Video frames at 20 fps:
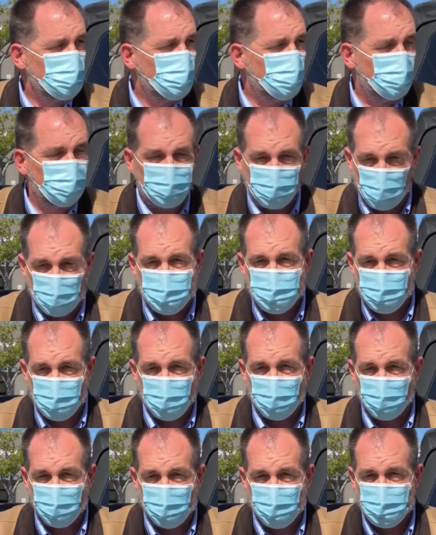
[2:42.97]
of what
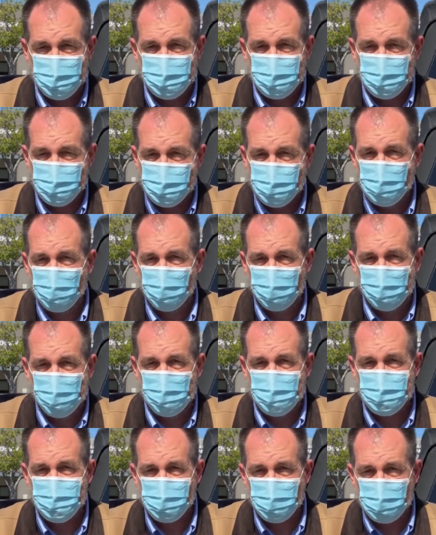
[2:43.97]
truth is, the truth
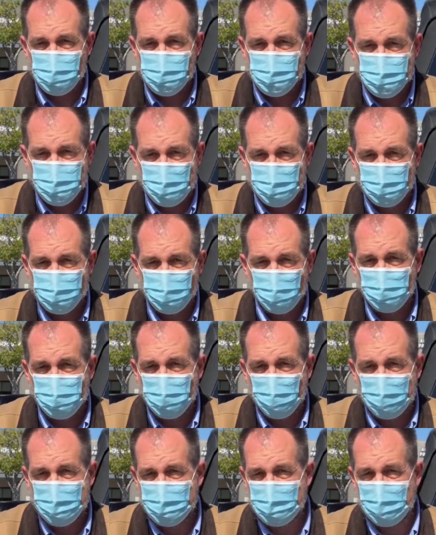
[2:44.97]
is we're sinful
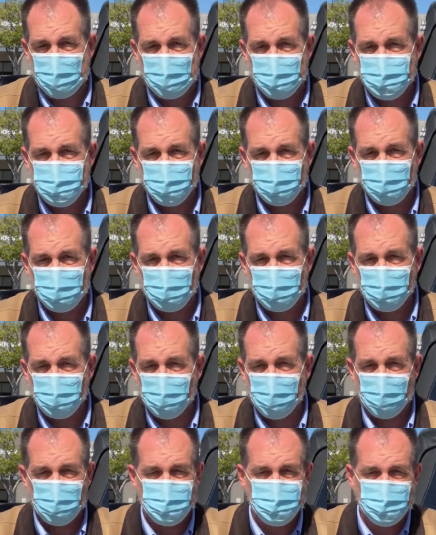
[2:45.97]
by nature, we
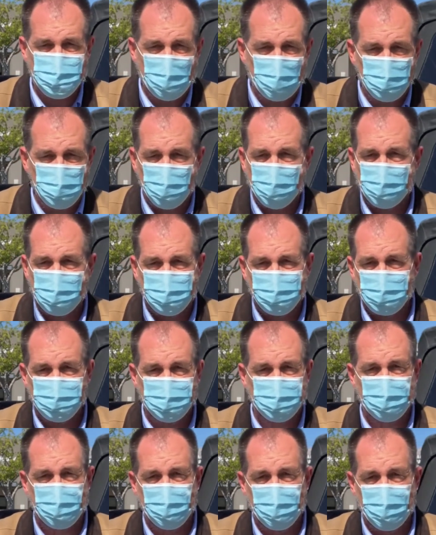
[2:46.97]
are separated from
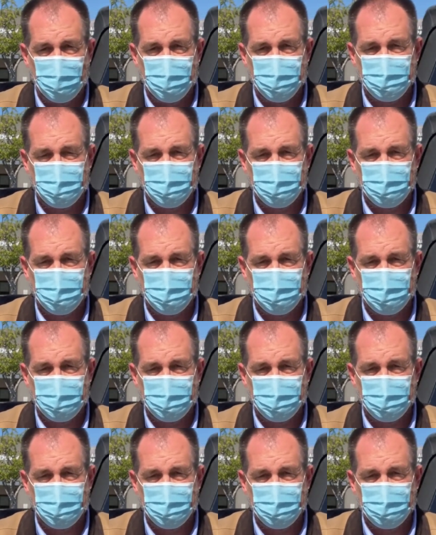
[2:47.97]
God,